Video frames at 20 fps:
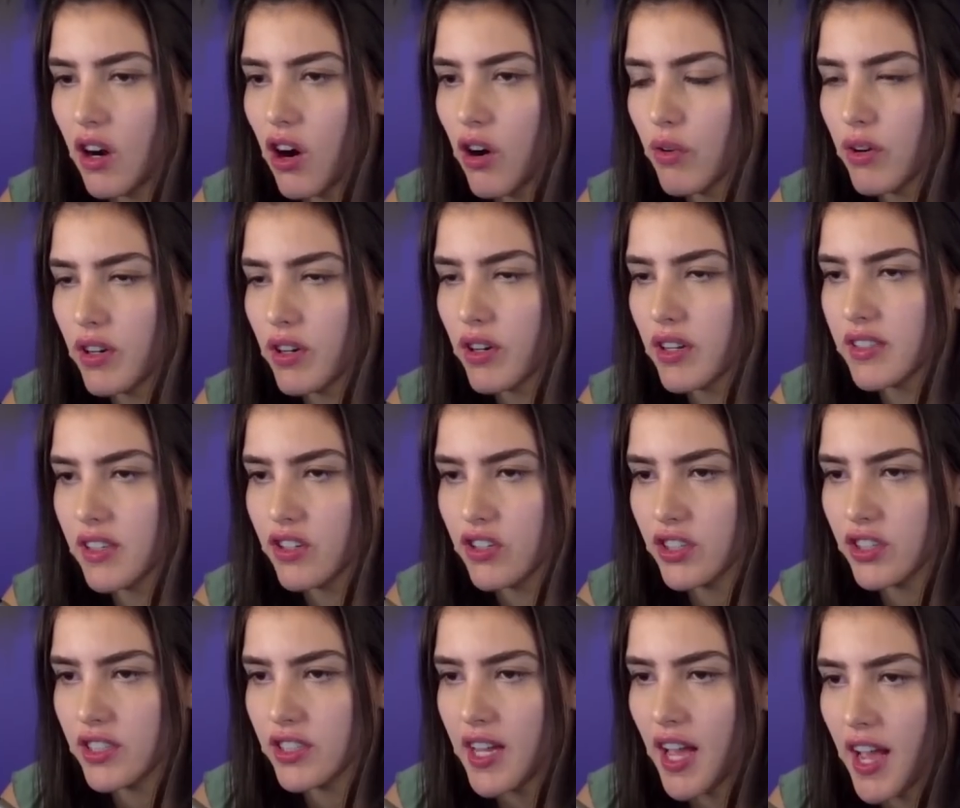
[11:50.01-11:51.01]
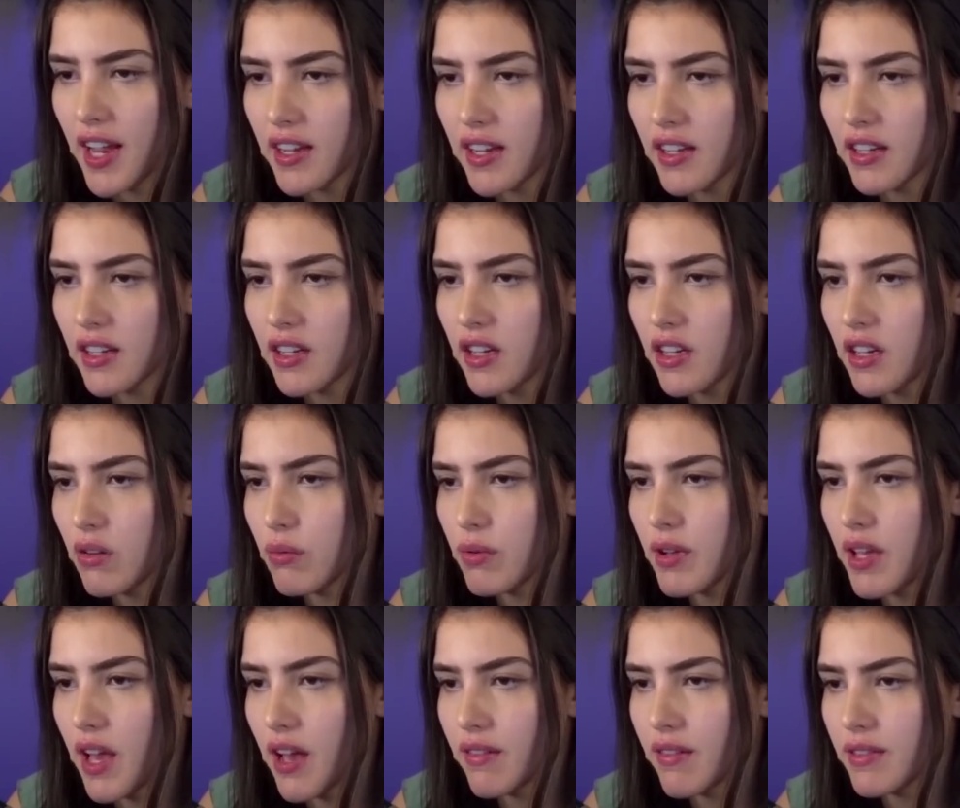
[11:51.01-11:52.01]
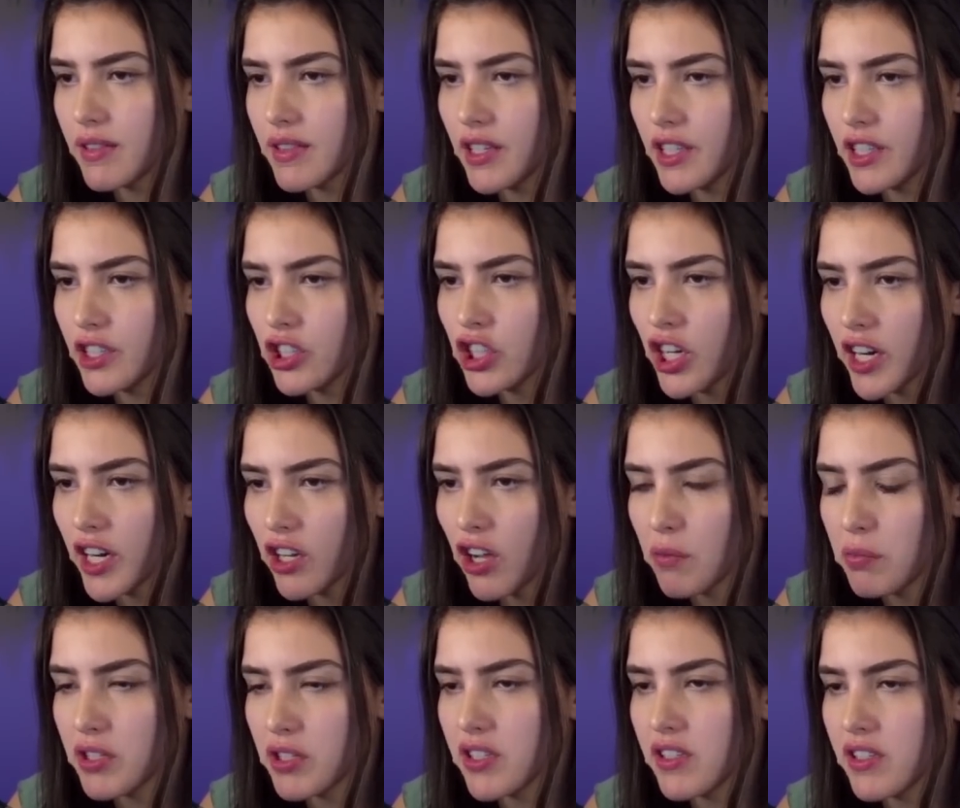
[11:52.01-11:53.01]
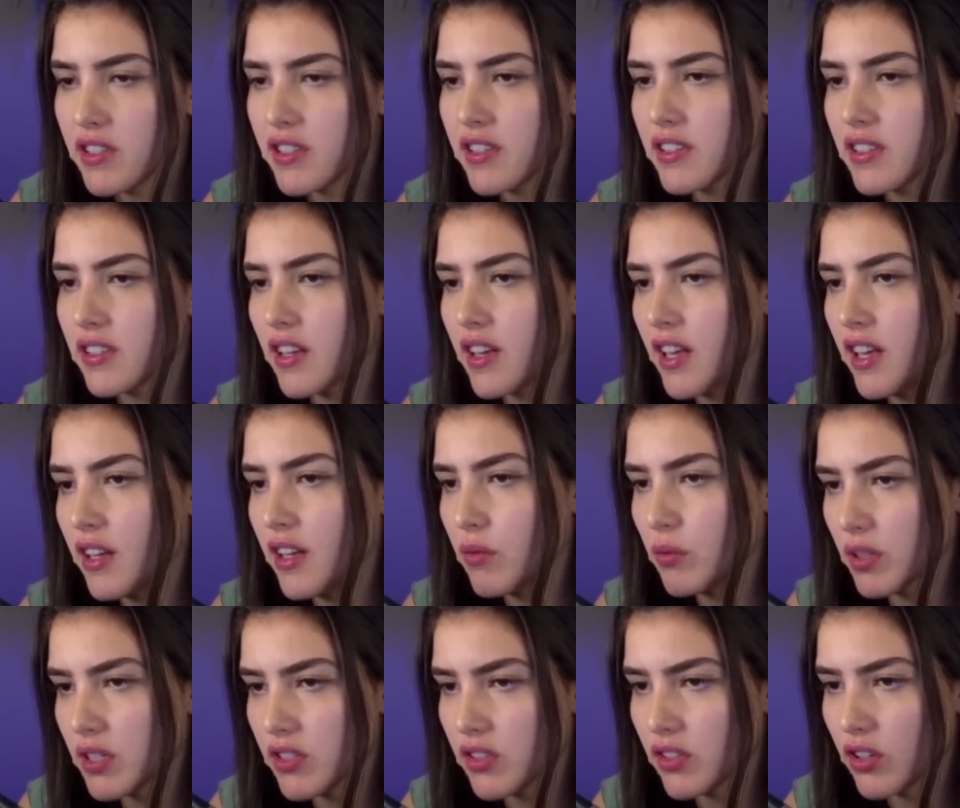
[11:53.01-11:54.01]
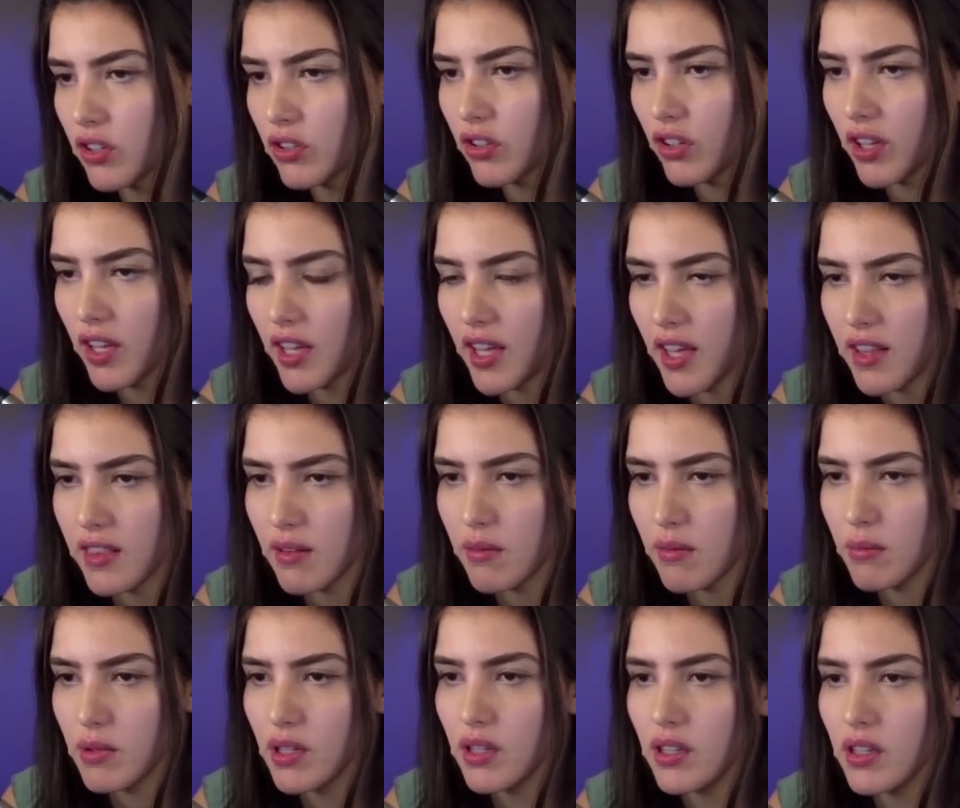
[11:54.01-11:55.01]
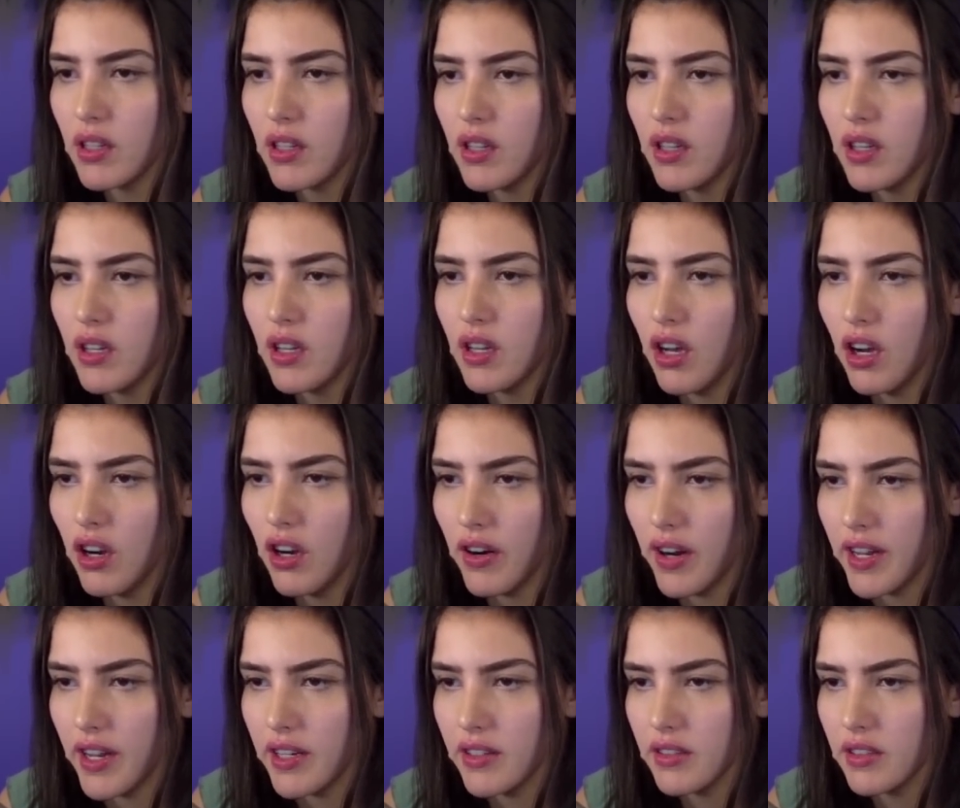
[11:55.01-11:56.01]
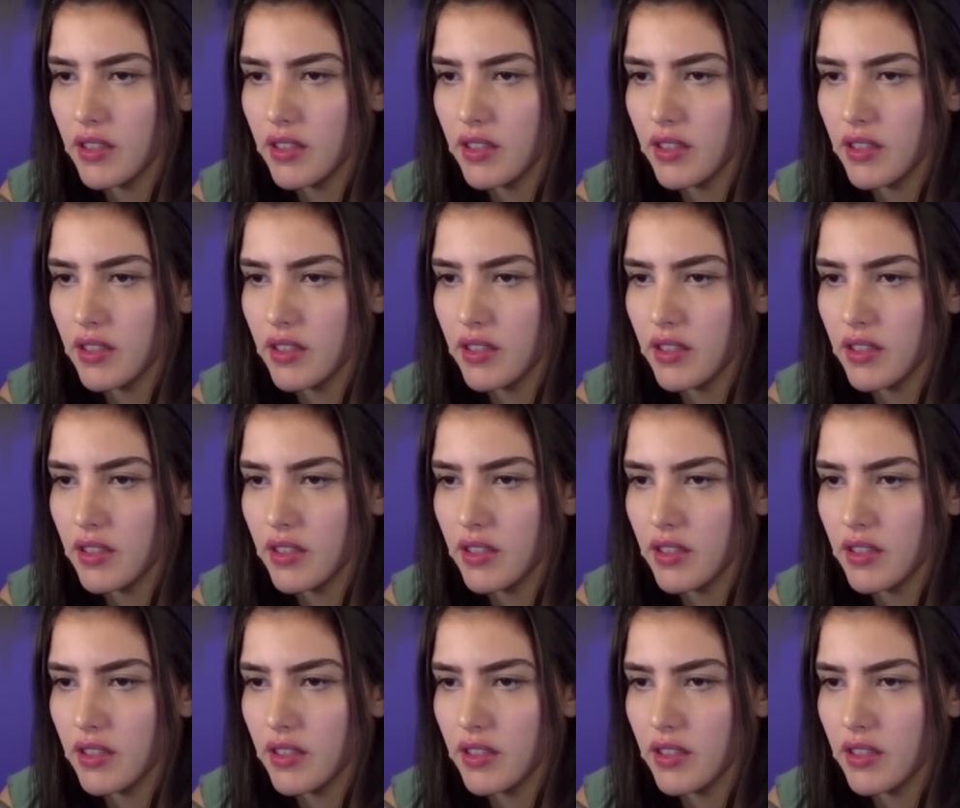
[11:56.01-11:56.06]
Our rook is under attack. We have a ton of check options, and we're going to start looking at them. Alright.